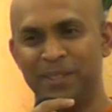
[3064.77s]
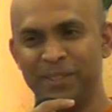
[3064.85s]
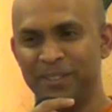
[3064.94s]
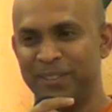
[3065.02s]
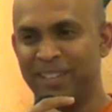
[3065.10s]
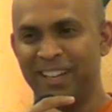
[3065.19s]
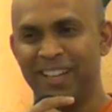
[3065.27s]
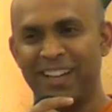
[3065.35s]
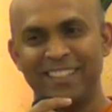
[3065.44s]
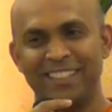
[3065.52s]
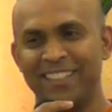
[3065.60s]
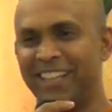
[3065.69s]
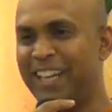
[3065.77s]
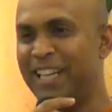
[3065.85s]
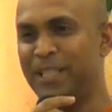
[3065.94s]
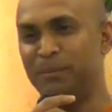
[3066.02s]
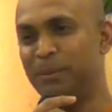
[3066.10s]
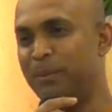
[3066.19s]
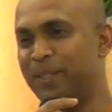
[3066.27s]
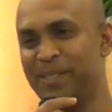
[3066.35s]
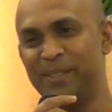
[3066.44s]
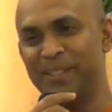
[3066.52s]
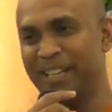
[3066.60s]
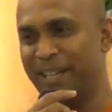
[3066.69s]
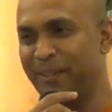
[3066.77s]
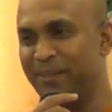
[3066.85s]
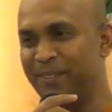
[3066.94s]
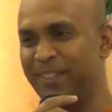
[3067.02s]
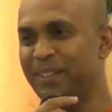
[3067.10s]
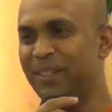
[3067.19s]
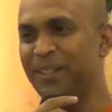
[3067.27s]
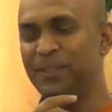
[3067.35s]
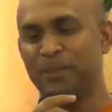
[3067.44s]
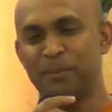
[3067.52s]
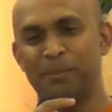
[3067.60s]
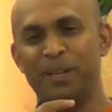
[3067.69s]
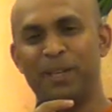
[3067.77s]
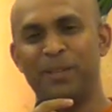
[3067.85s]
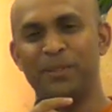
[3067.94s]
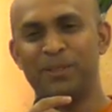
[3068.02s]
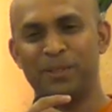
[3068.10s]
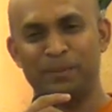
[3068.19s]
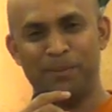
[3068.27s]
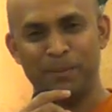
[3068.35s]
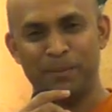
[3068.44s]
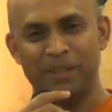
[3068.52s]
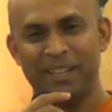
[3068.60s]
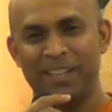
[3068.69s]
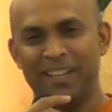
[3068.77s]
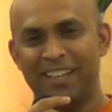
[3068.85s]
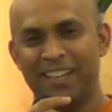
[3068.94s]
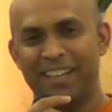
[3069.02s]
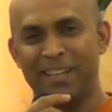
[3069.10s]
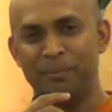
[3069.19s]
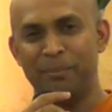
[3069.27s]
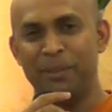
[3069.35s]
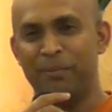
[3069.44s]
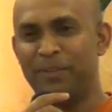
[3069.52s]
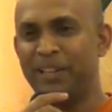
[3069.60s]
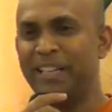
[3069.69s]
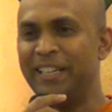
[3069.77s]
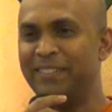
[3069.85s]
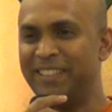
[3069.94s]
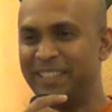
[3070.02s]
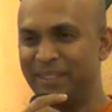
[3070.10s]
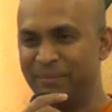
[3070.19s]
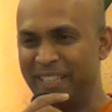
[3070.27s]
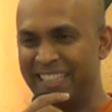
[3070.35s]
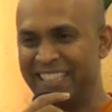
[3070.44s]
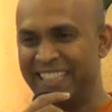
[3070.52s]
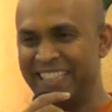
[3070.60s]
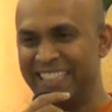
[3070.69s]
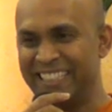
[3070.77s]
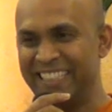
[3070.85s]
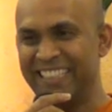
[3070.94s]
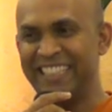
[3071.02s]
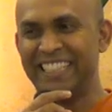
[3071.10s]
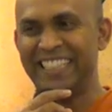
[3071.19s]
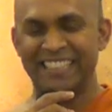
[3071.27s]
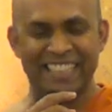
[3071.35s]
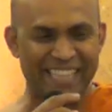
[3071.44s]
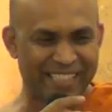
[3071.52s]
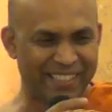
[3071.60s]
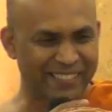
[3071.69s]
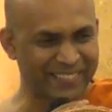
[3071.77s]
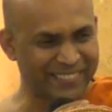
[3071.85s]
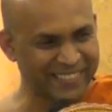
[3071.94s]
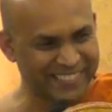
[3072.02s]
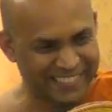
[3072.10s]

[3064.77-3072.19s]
you until the last moment in your life. So make use of him and be friendly with the breath. Thank you.